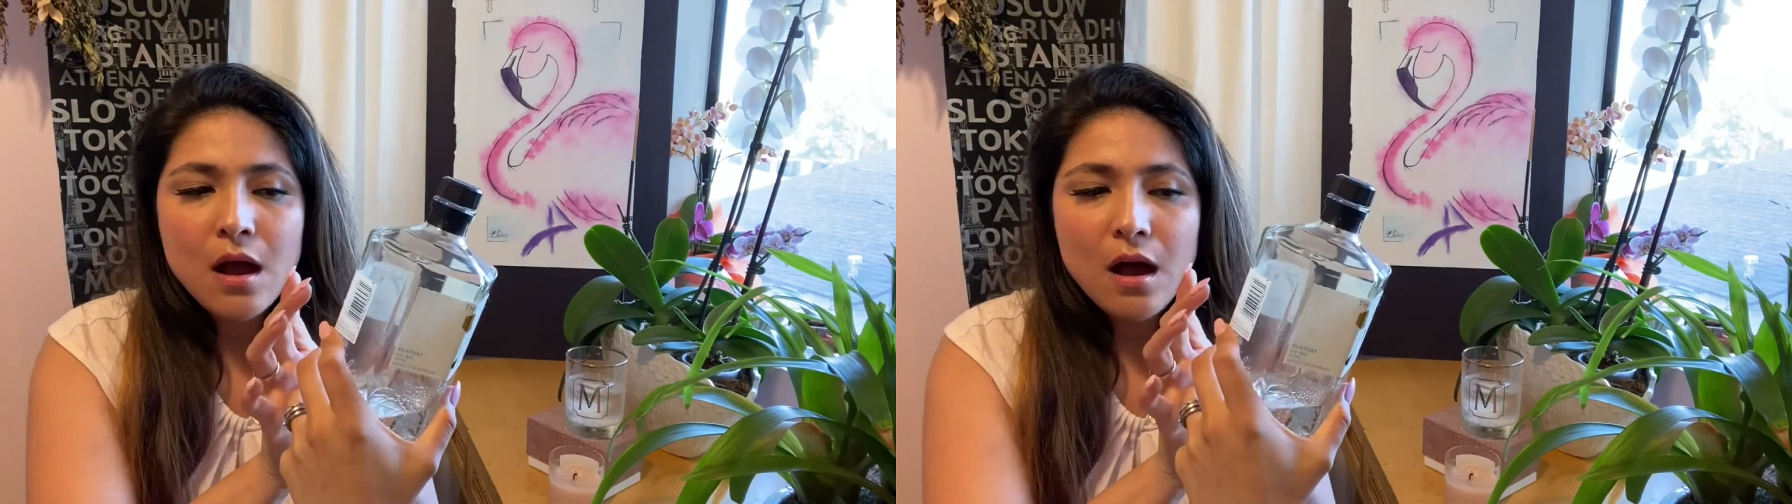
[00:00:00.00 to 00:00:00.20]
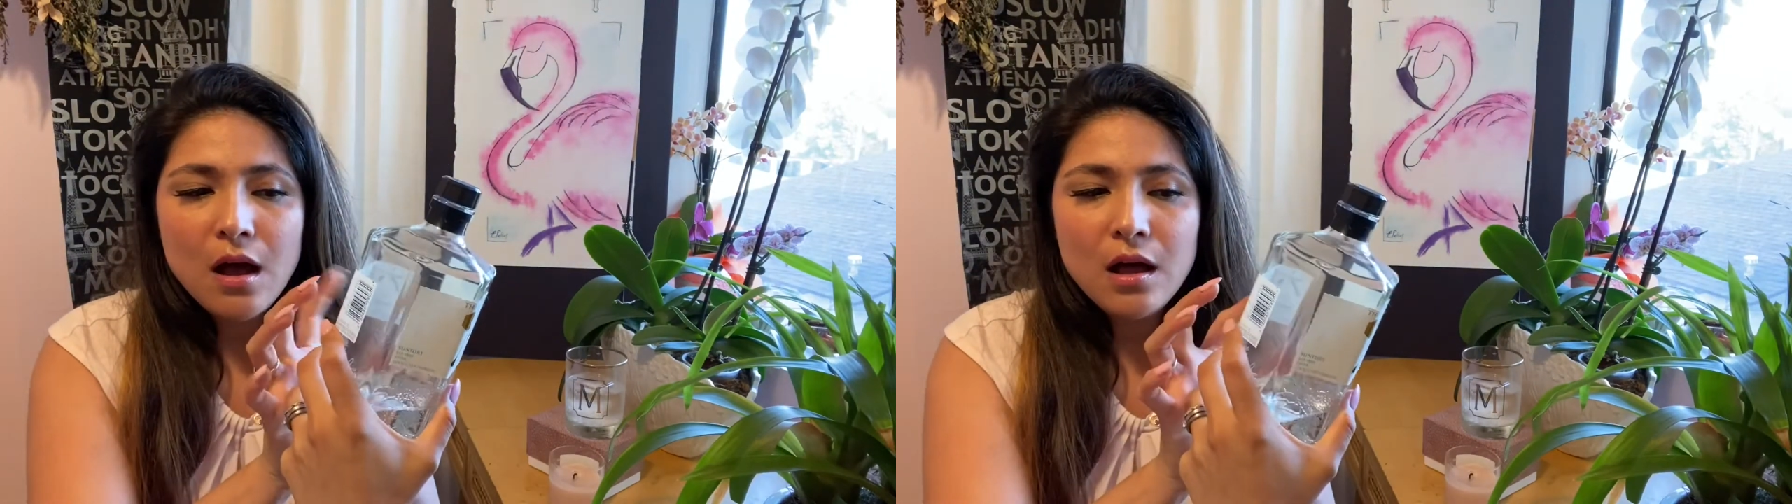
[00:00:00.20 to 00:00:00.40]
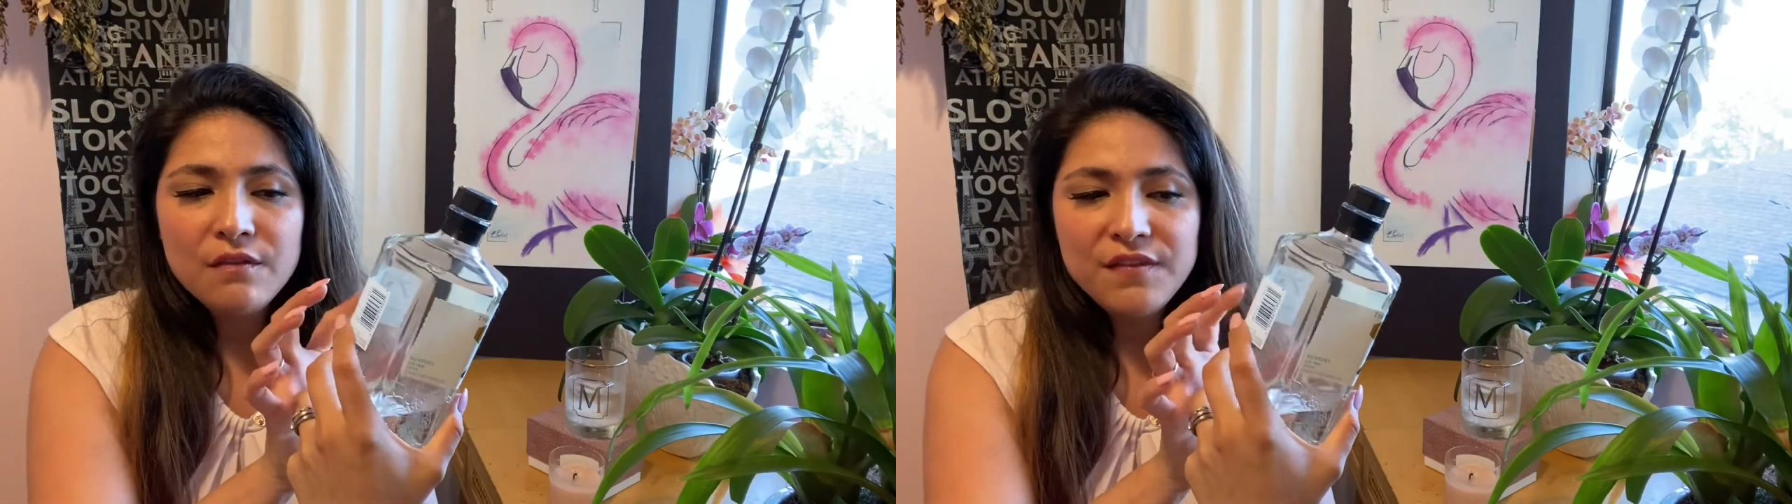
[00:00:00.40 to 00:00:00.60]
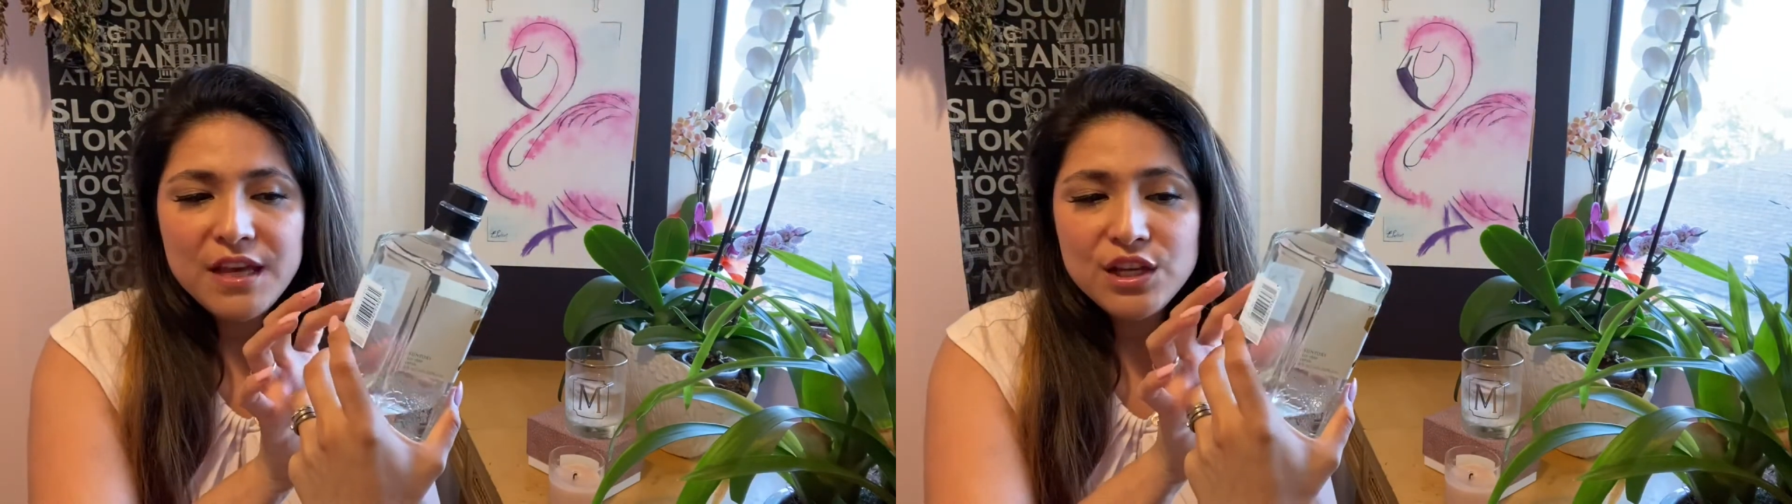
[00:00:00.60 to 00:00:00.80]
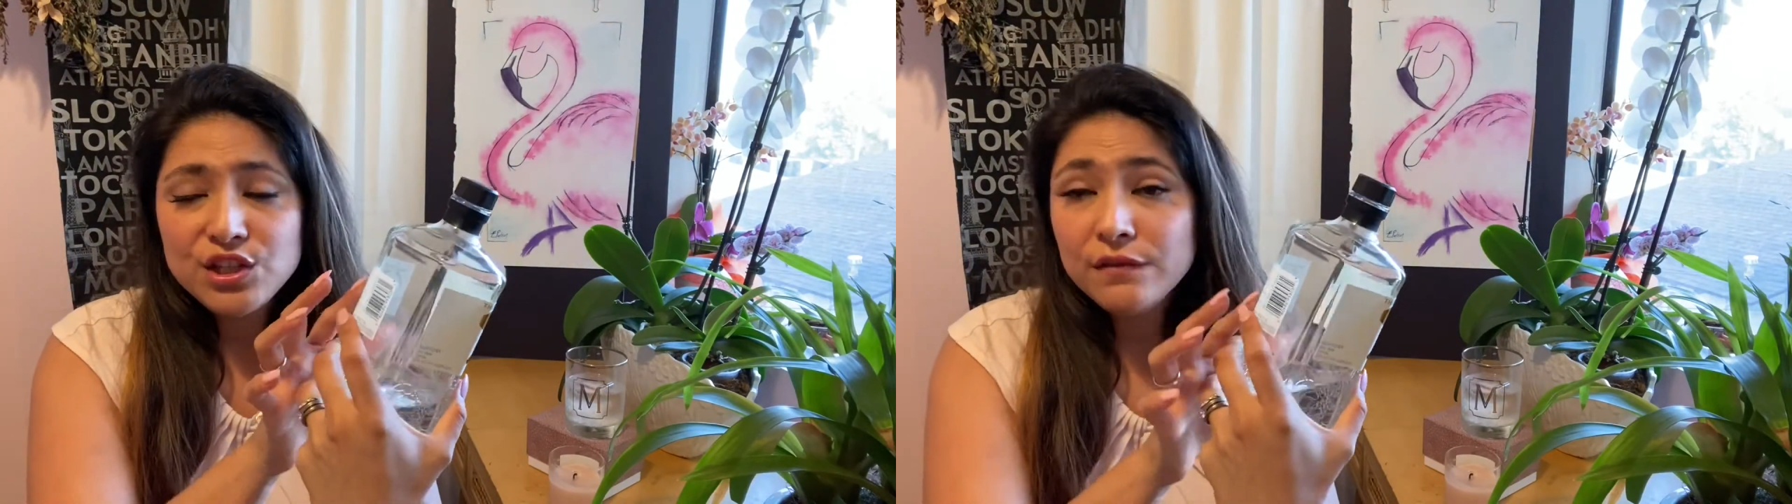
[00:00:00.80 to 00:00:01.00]
of
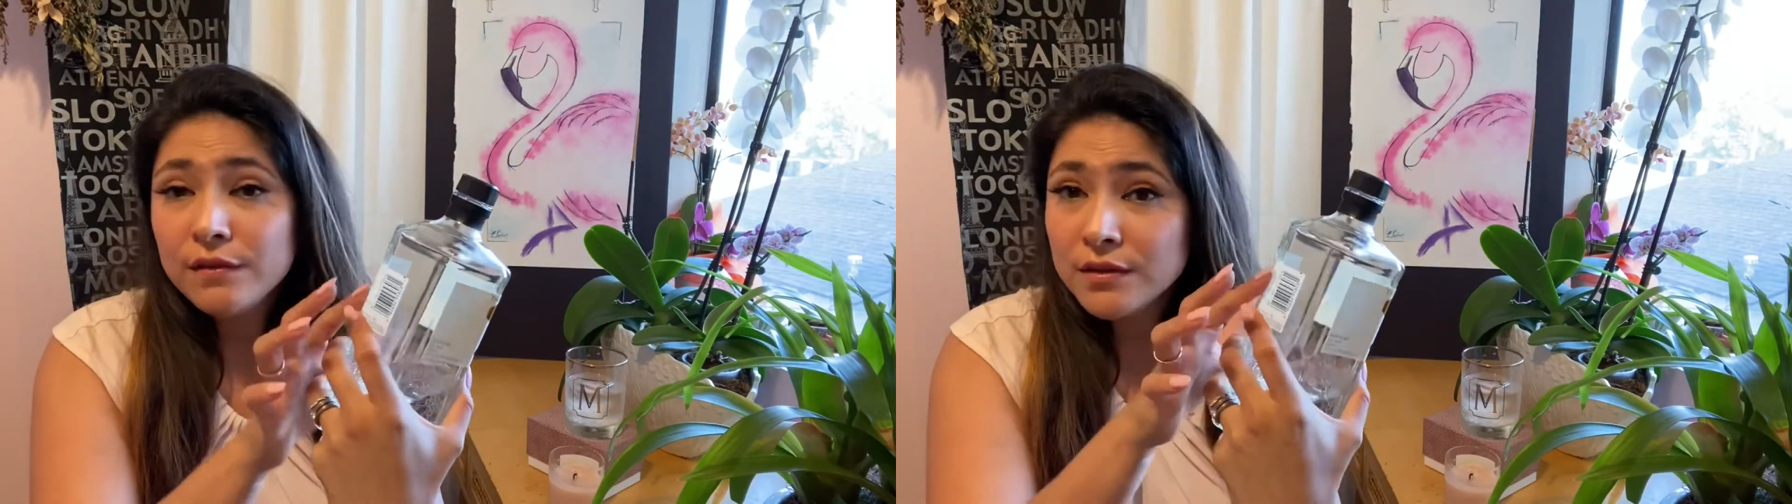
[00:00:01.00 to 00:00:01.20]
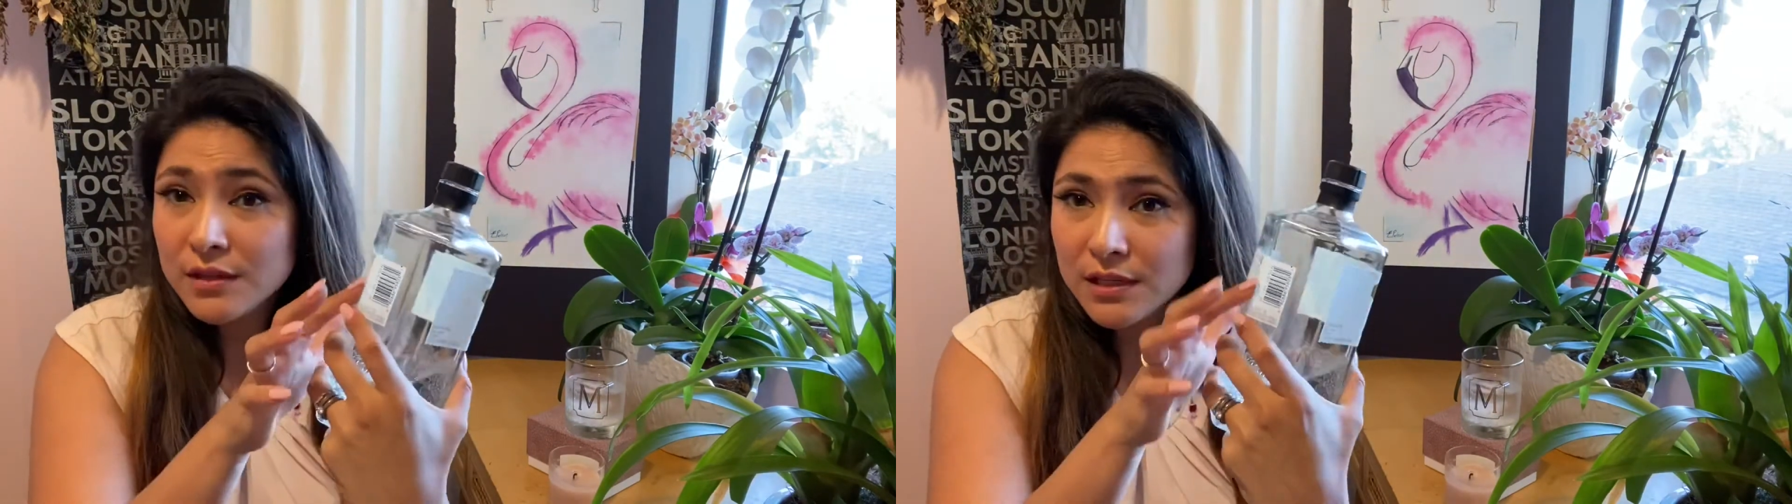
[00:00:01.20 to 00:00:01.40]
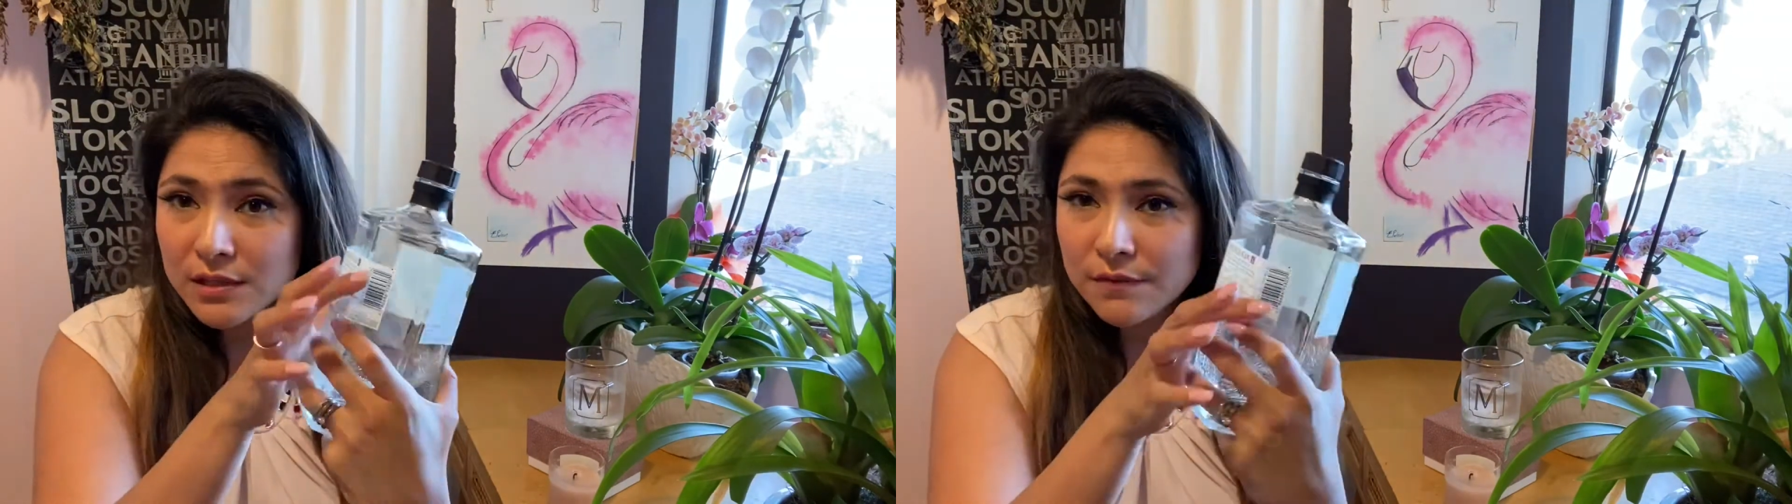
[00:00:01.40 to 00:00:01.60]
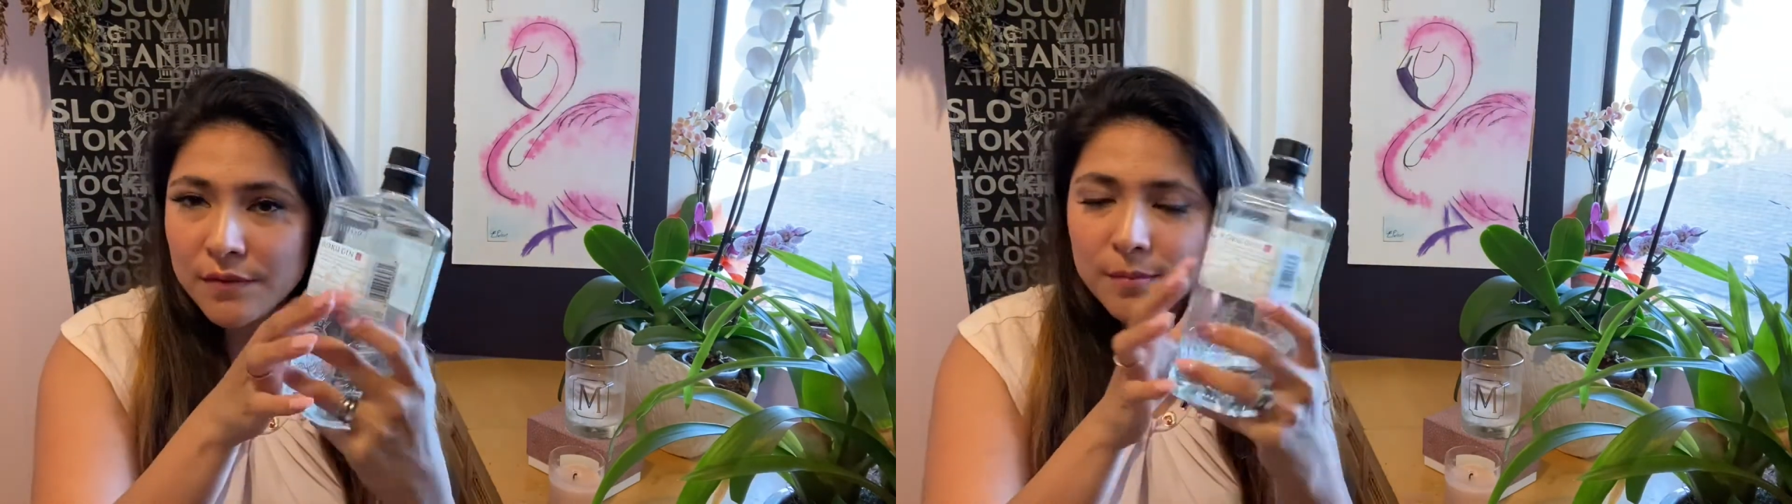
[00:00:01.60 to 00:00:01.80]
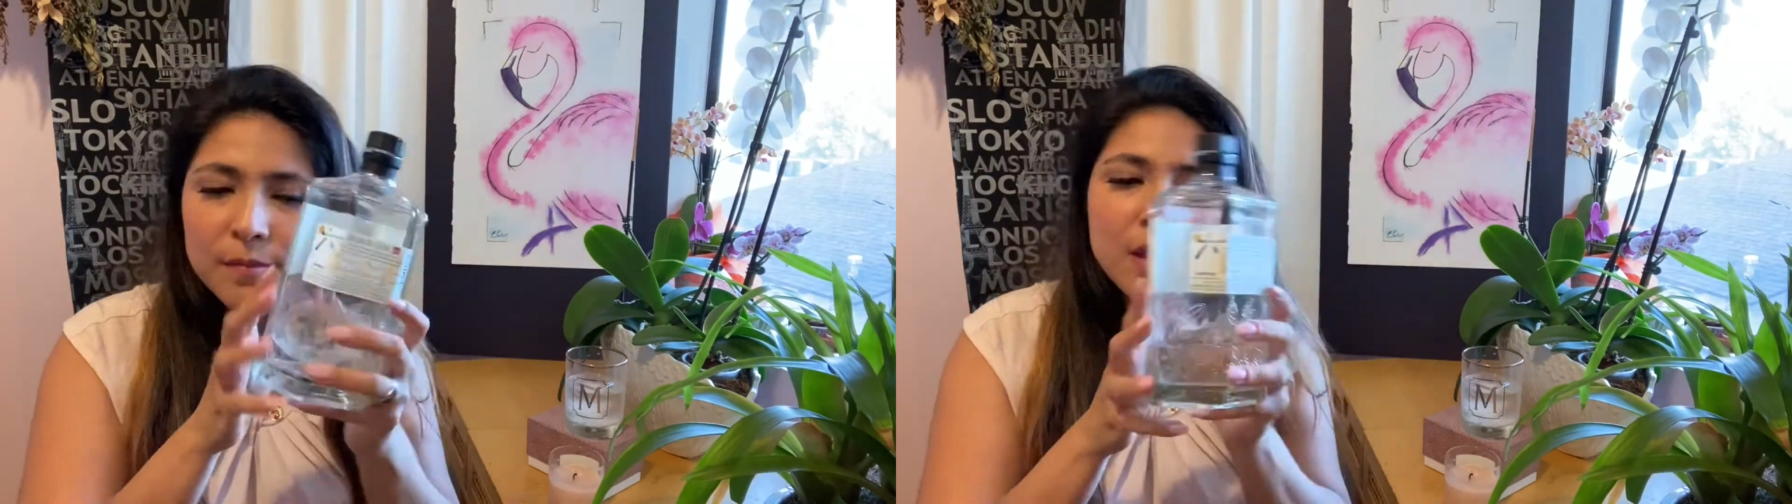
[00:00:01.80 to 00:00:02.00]
each of the 6 of them,